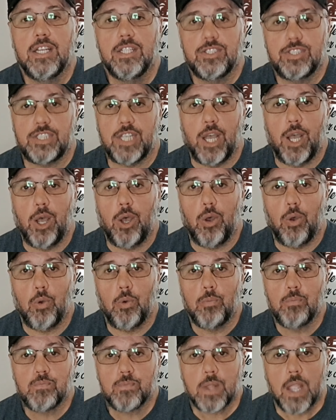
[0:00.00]

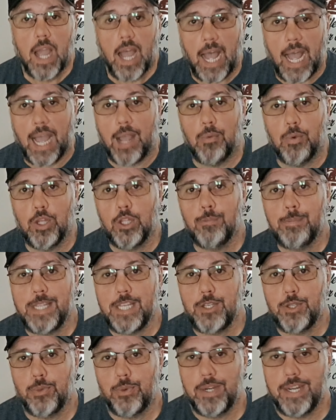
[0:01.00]
So I will
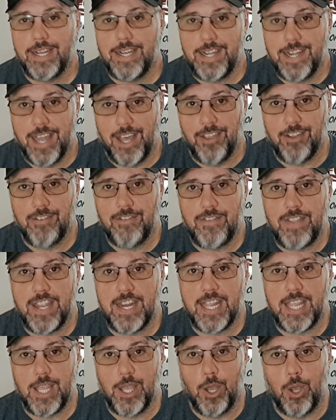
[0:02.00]
be doing another
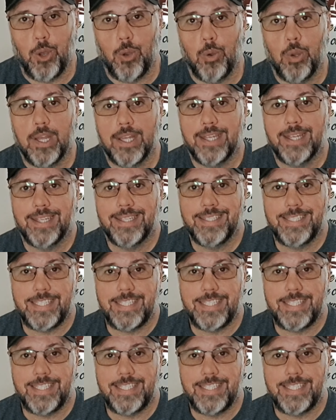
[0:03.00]
video